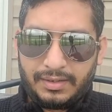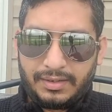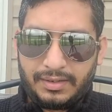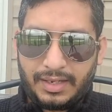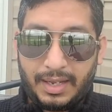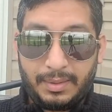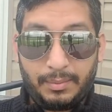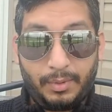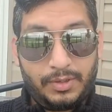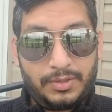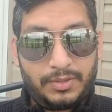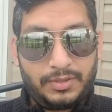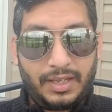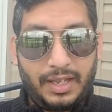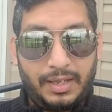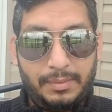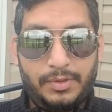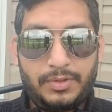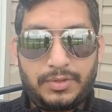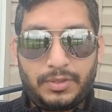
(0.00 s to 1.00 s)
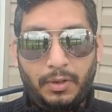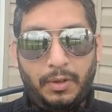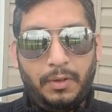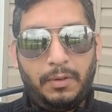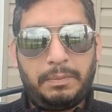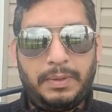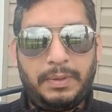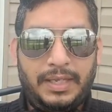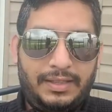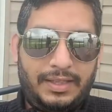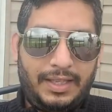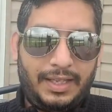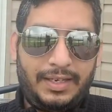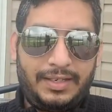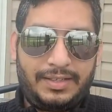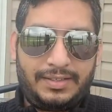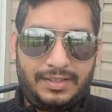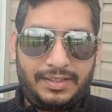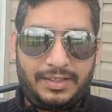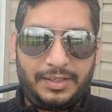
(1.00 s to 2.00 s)
I'm also hoping
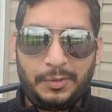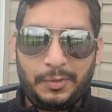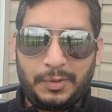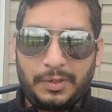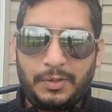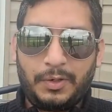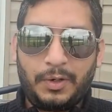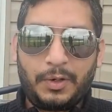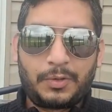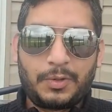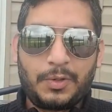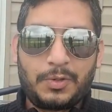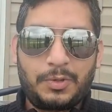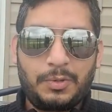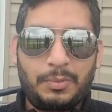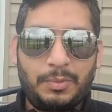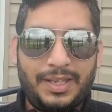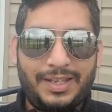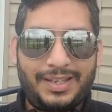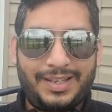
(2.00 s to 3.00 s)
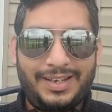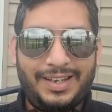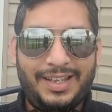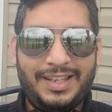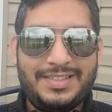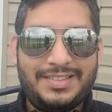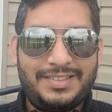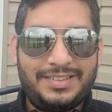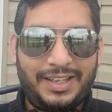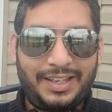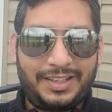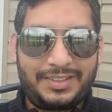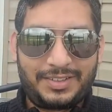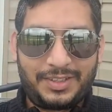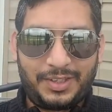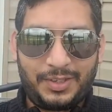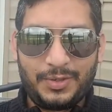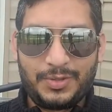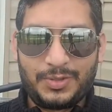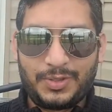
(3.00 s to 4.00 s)
that you are not going to make an easy
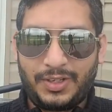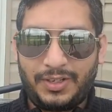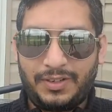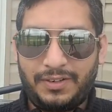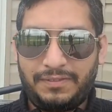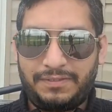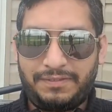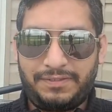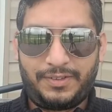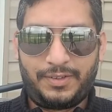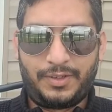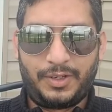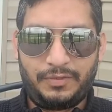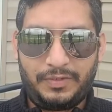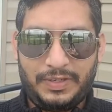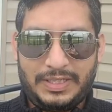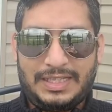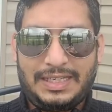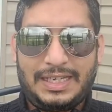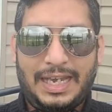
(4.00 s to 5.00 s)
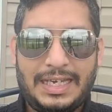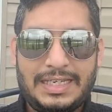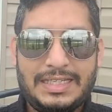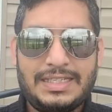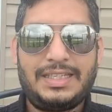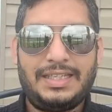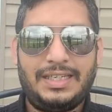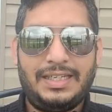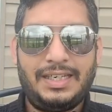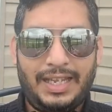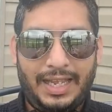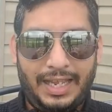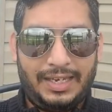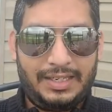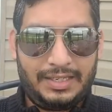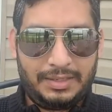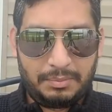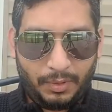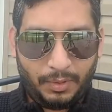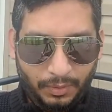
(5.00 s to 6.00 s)
excuse of COVID-19
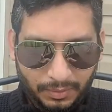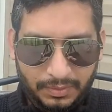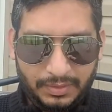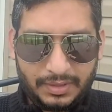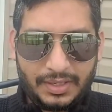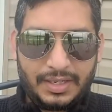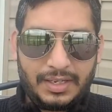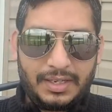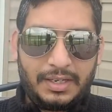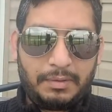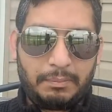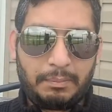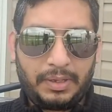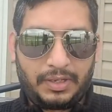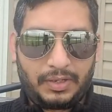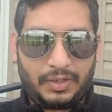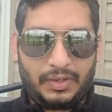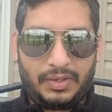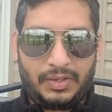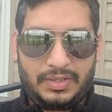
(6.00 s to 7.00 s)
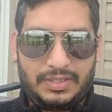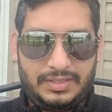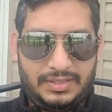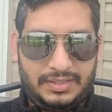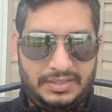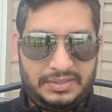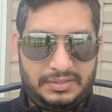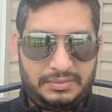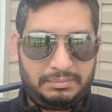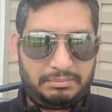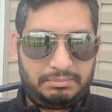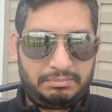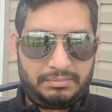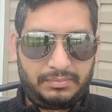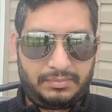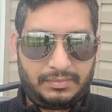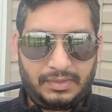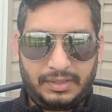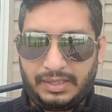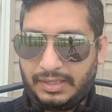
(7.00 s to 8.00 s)
anymore, because
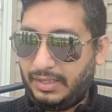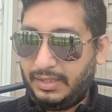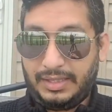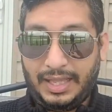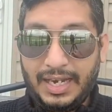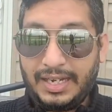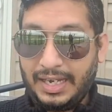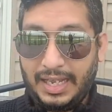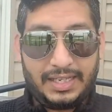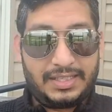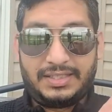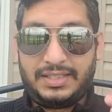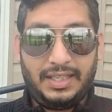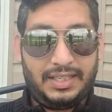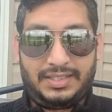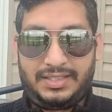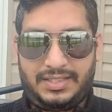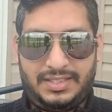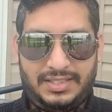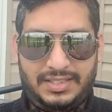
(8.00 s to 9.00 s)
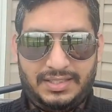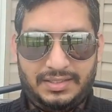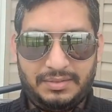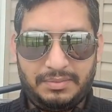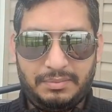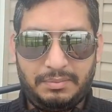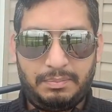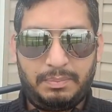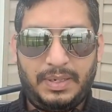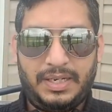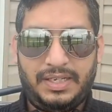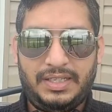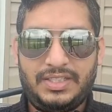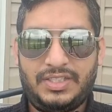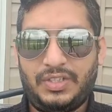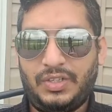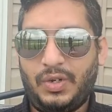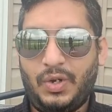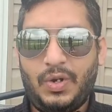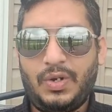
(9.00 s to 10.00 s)
that exists, but
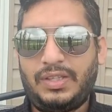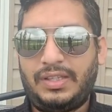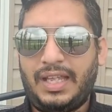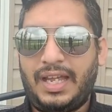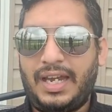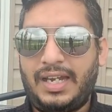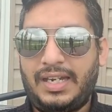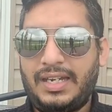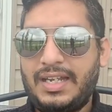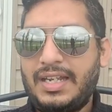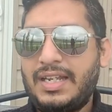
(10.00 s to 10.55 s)
it's not that